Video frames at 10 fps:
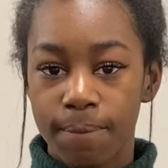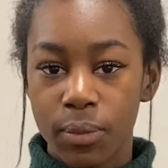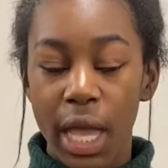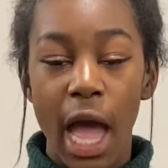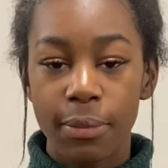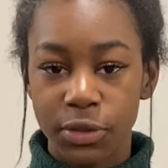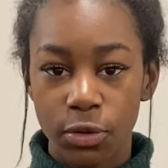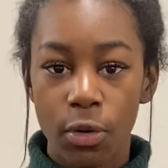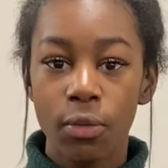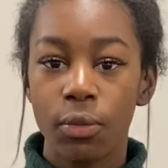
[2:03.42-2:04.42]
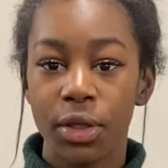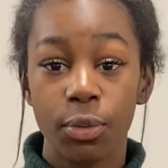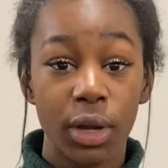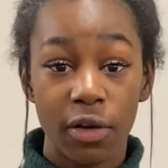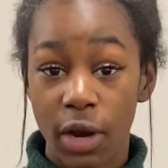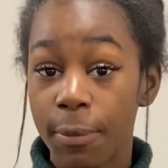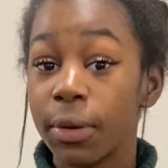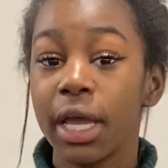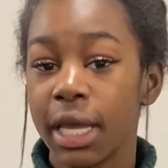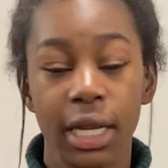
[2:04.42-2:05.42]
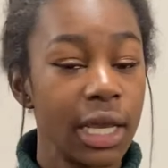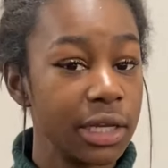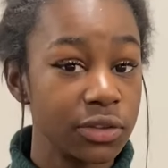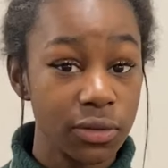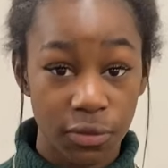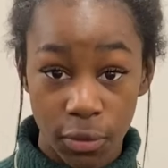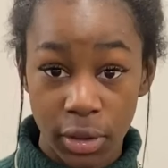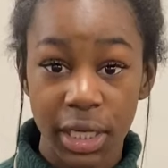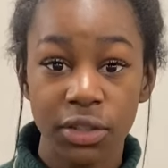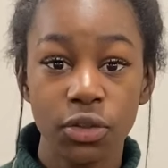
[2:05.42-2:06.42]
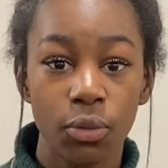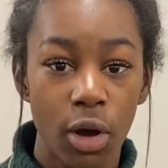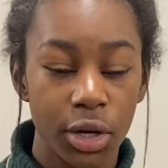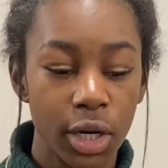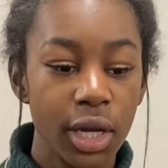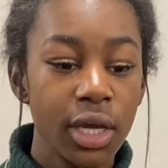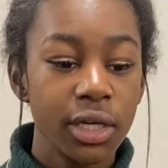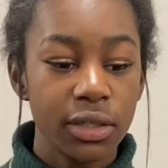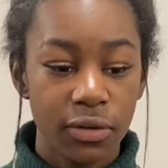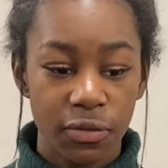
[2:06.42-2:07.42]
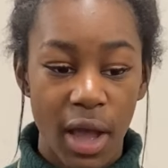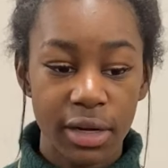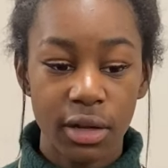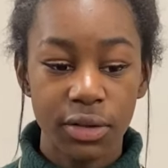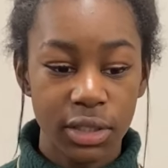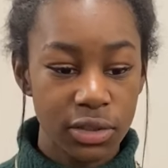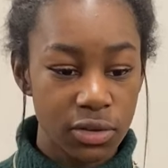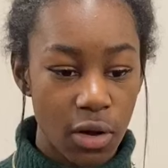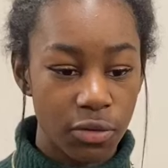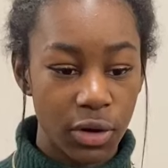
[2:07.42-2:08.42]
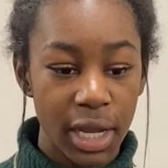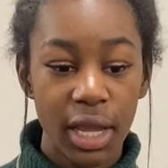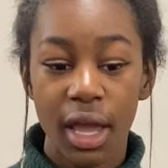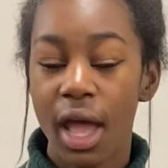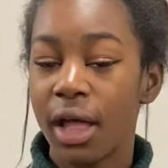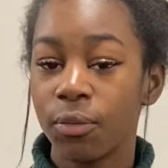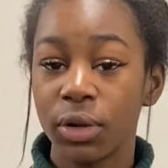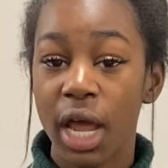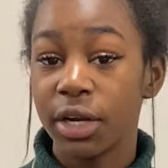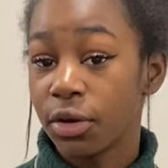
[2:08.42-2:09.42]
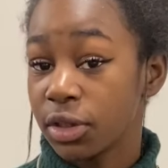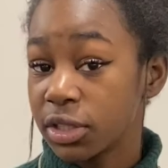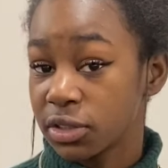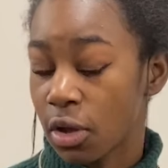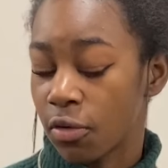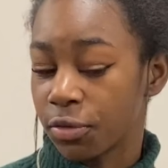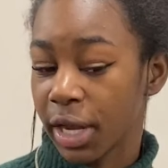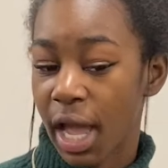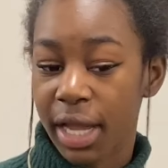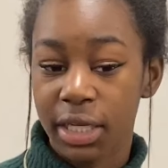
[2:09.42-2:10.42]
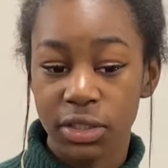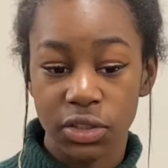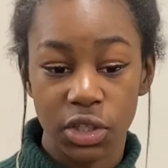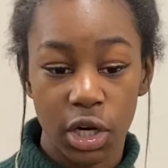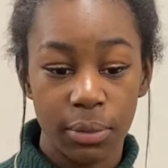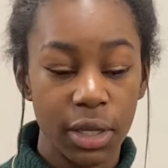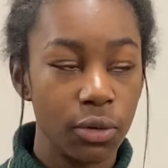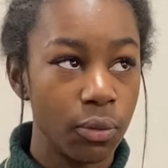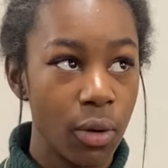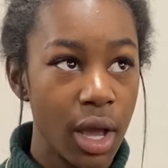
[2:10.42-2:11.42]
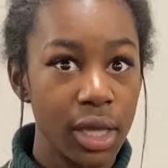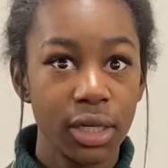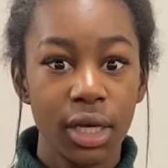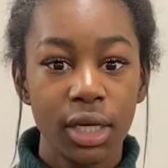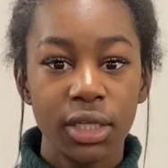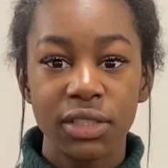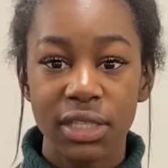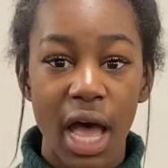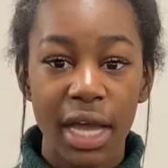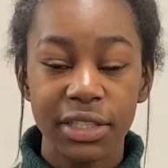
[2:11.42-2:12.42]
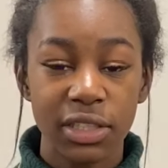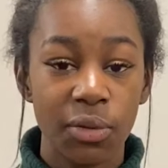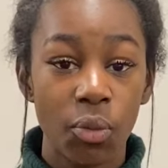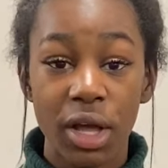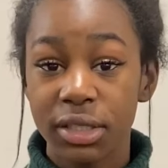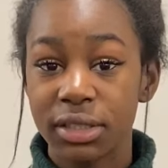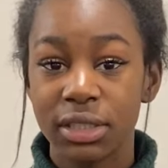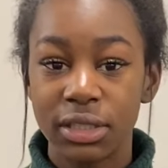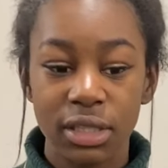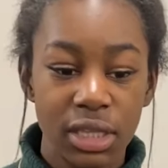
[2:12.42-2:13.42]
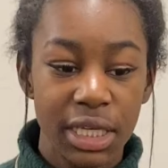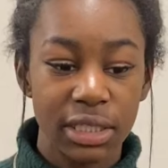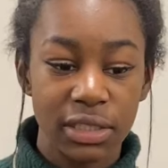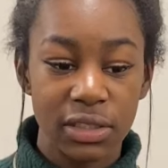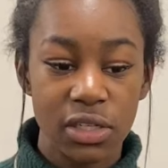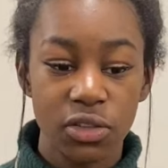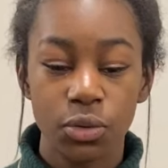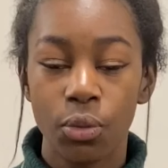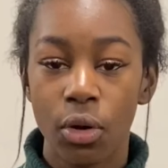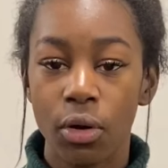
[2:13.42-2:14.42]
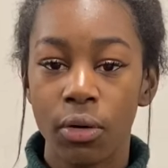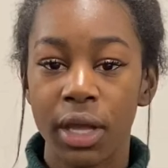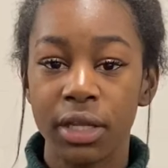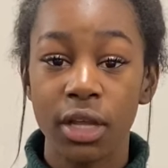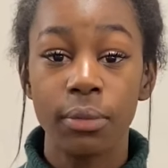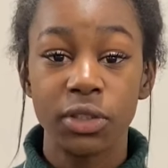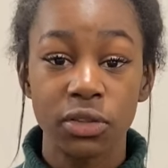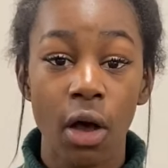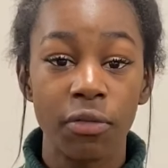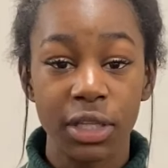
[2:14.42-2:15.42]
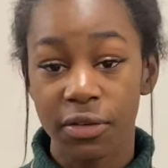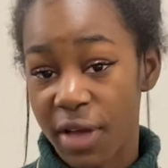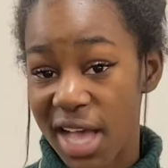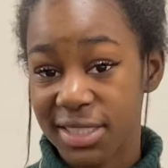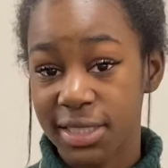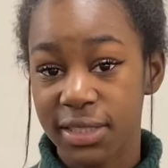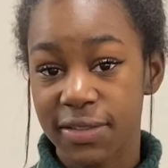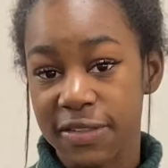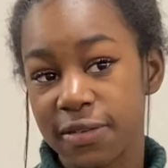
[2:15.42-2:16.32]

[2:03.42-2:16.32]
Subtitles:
capsule with whatever I put in it and fully into water, find out the dissolve rate, and when I know the dissolve rate, I can determine what size and what thicknesses will end up dissolving the fastest.